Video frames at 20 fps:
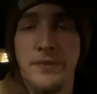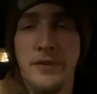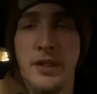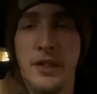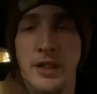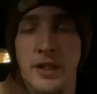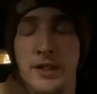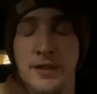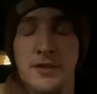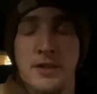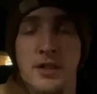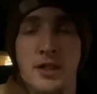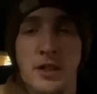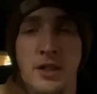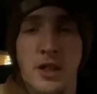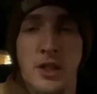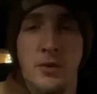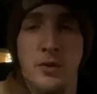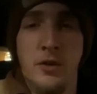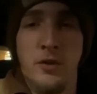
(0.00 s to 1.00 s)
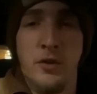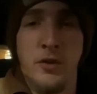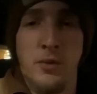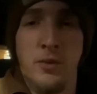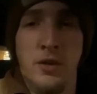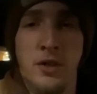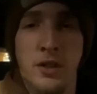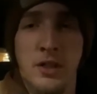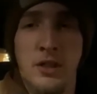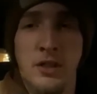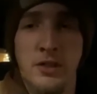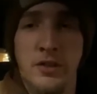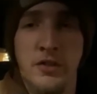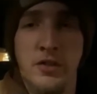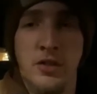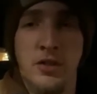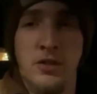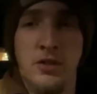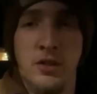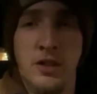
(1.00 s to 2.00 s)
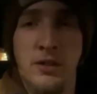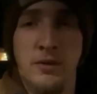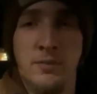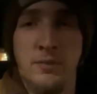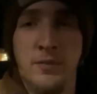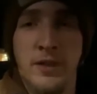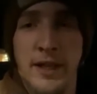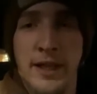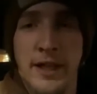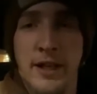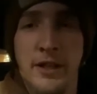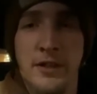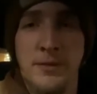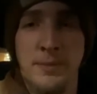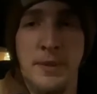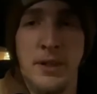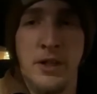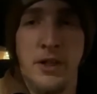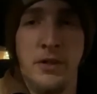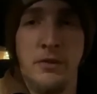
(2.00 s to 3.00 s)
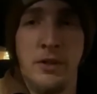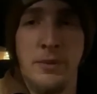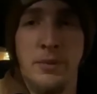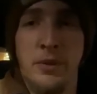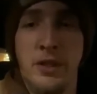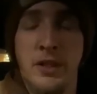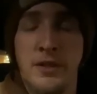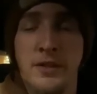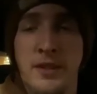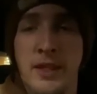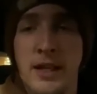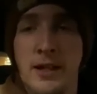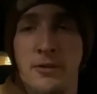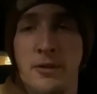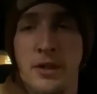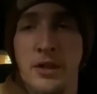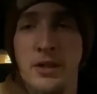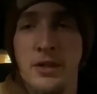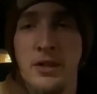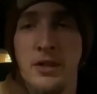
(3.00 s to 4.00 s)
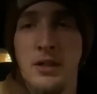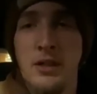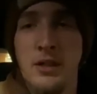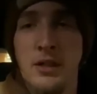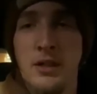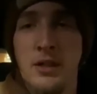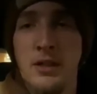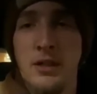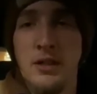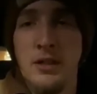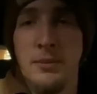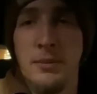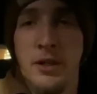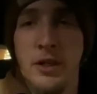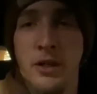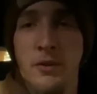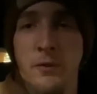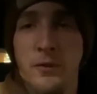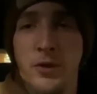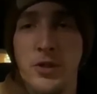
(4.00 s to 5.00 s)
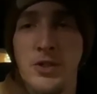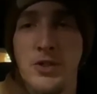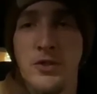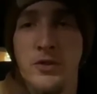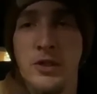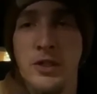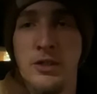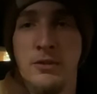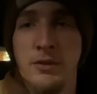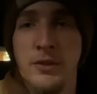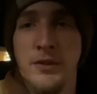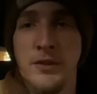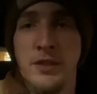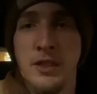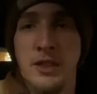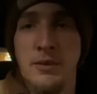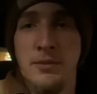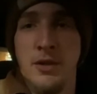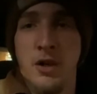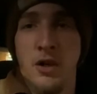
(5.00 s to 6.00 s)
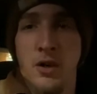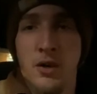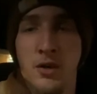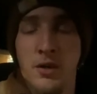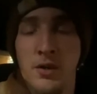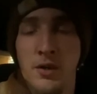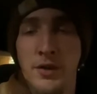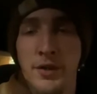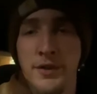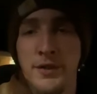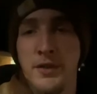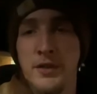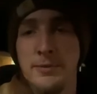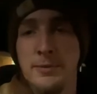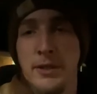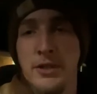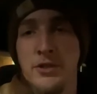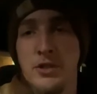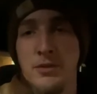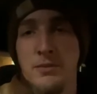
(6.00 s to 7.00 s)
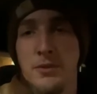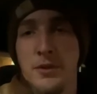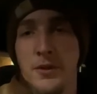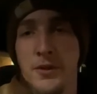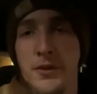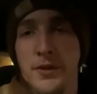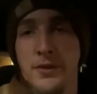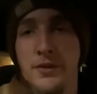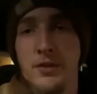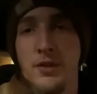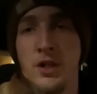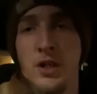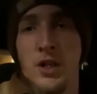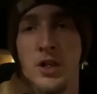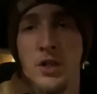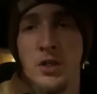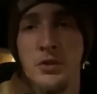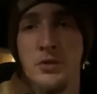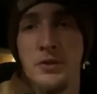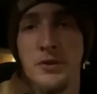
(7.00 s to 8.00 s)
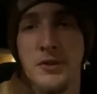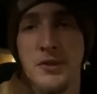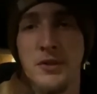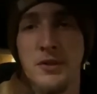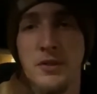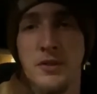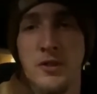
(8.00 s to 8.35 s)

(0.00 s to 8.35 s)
And I saw another one was wore out, so I had a spare to replace that one. But unfortunately, it would seem all the suspension bolts are loose.